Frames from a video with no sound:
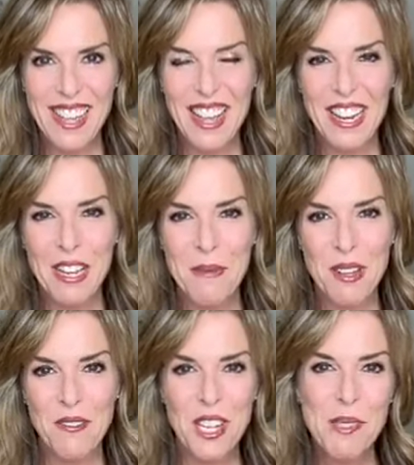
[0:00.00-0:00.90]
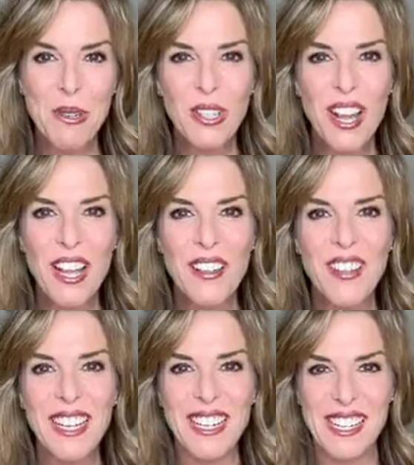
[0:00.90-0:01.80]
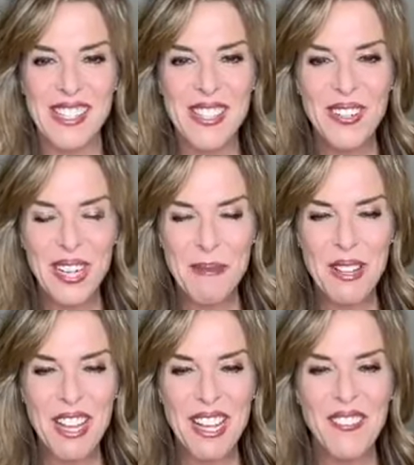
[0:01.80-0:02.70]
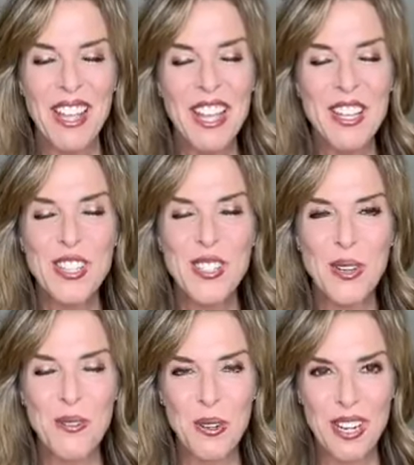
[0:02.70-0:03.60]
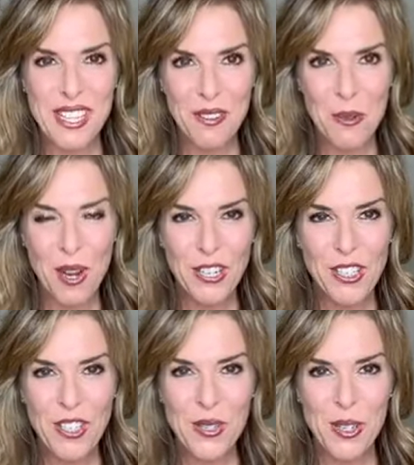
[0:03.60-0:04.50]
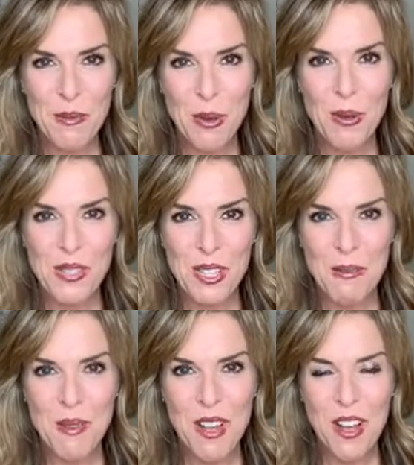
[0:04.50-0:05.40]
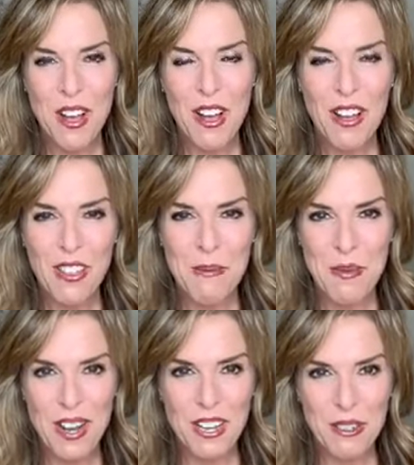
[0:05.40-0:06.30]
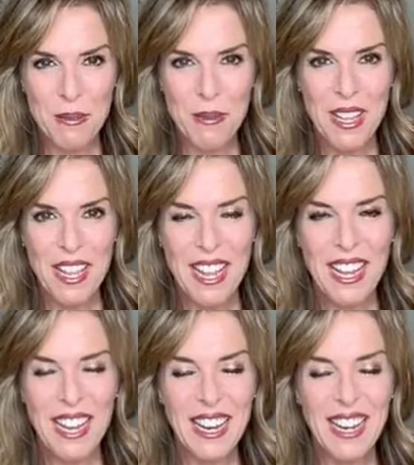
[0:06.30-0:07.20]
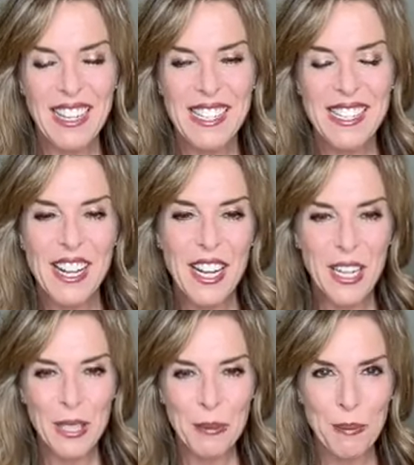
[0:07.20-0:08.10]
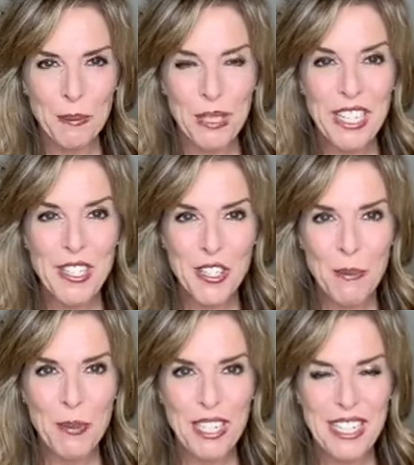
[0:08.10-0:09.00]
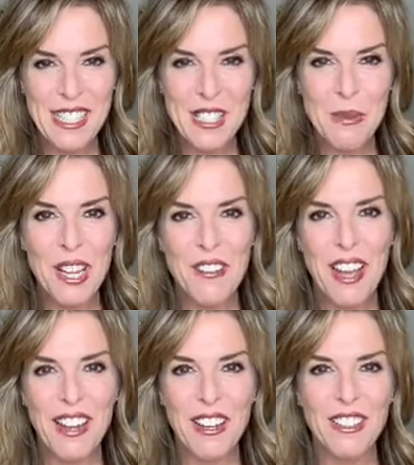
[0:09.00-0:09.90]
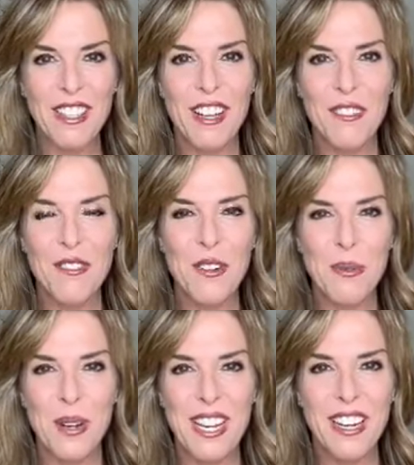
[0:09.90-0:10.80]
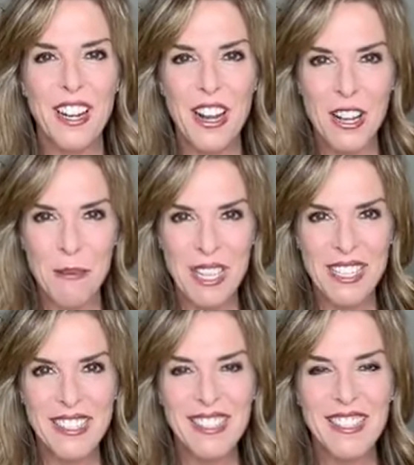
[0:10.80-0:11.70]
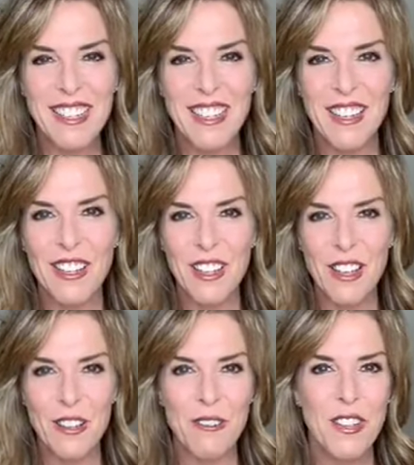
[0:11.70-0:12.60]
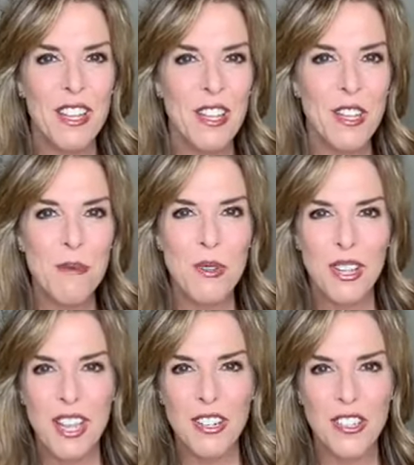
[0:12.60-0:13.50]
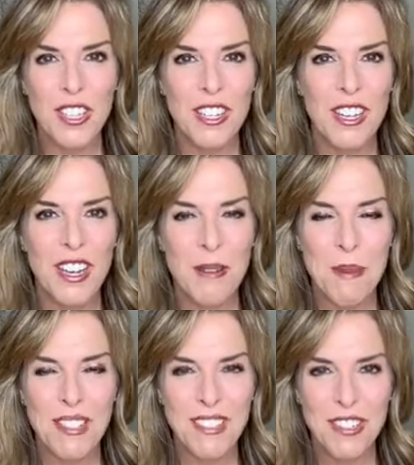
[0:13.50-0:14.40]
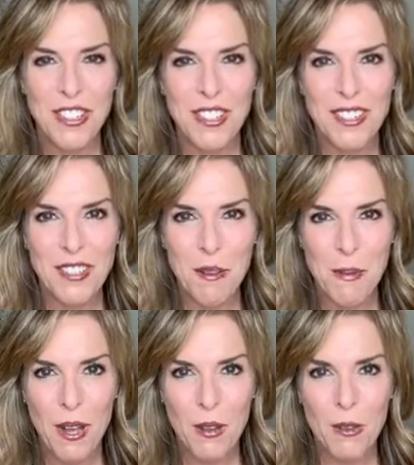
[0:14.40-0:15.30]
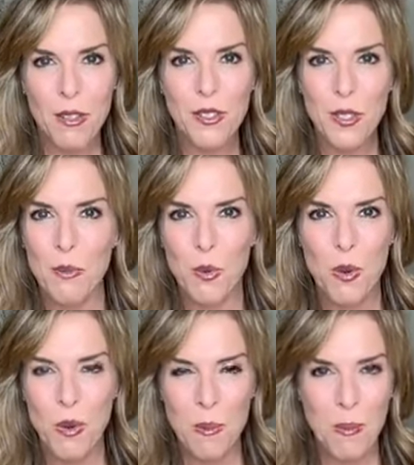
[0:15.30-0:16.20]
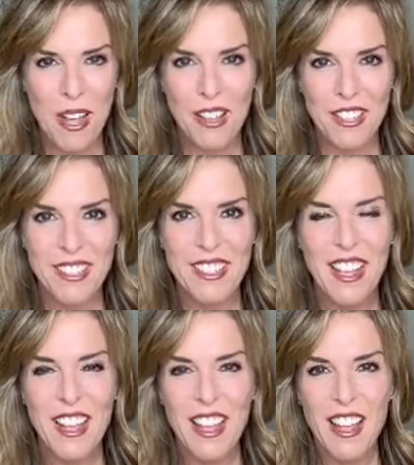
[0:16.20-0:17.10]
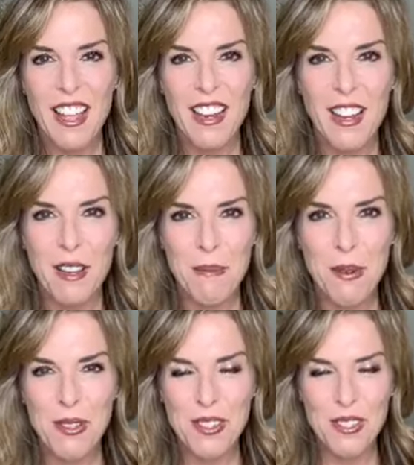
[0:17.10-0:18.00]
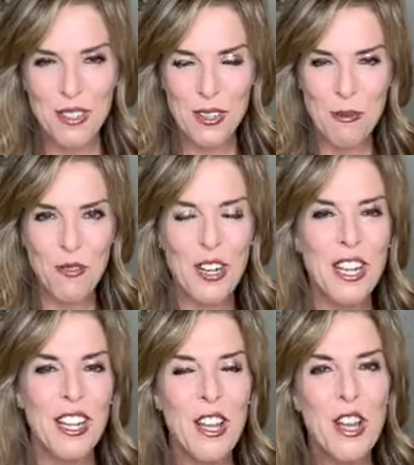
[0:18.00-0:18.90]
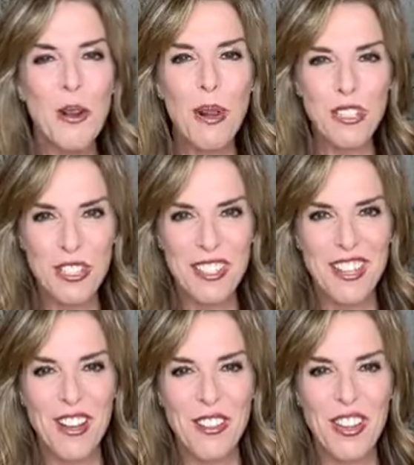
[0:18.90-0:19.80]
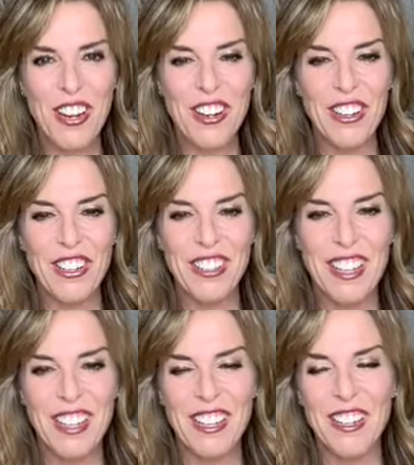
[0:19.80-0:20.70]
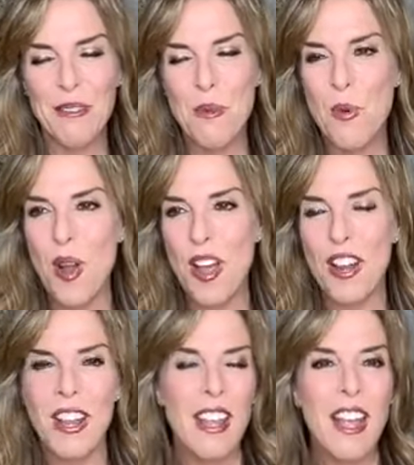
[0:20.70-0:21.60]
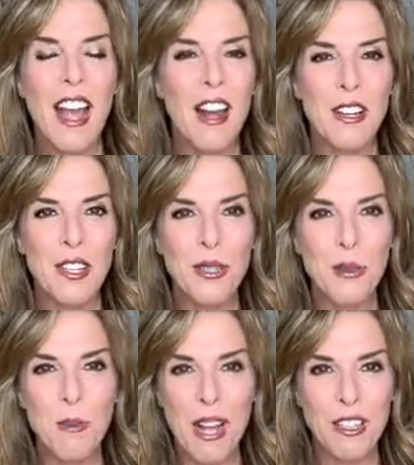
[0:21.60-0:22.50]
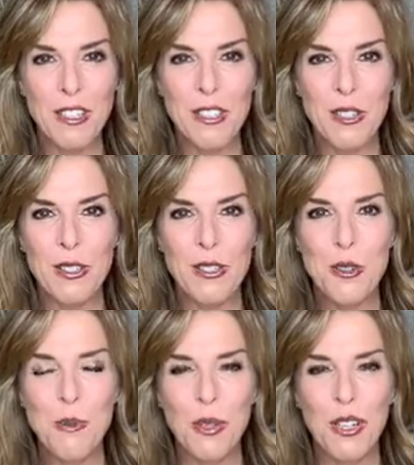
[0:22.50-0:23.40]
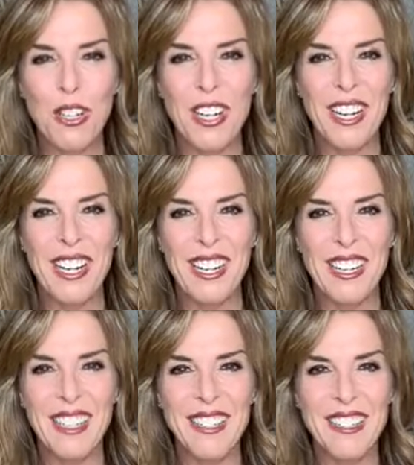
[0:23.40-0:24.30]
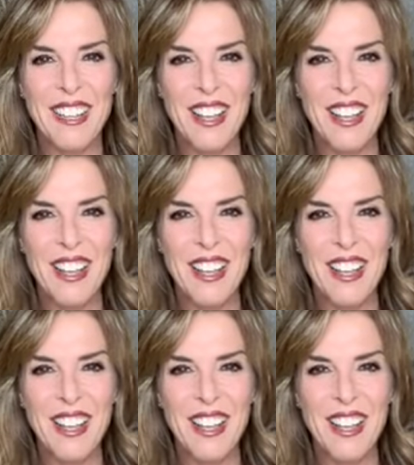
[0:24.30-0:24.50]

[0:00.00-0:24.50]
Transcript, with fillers: I am on Facebook Live and Instagram Live, so if you guys have questions, you can post them on the bottom and um, please jump in because this week I've had a lot of great comments and a lot of communication and messages about the superwoman balance and I put some funny questions out there like what how do you balance your super and